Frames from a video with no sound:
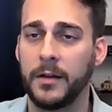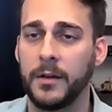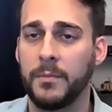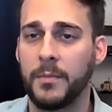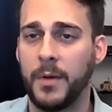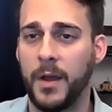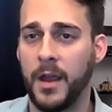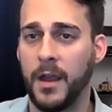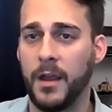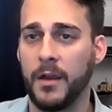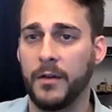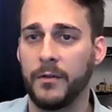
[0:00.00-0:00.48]
to
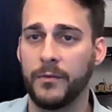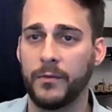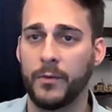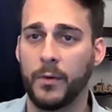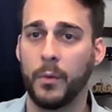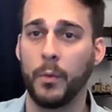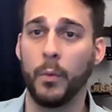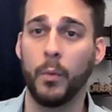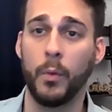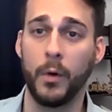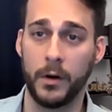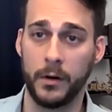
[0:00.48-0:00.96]
pay
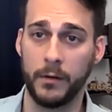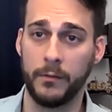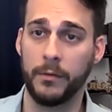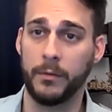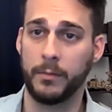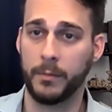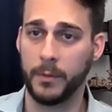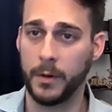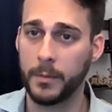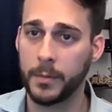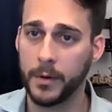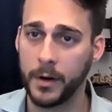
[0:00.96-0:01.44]
for one
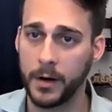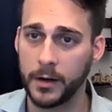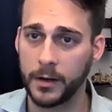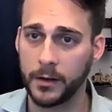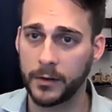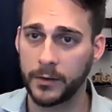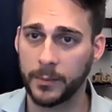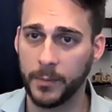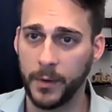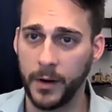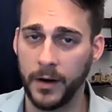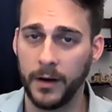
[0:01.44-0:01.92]
of three
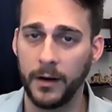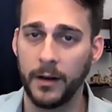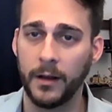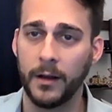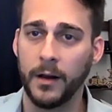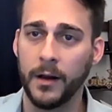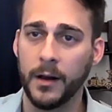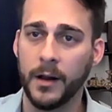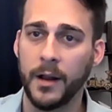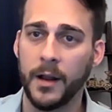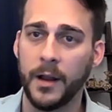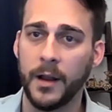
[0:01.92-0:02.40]
products made.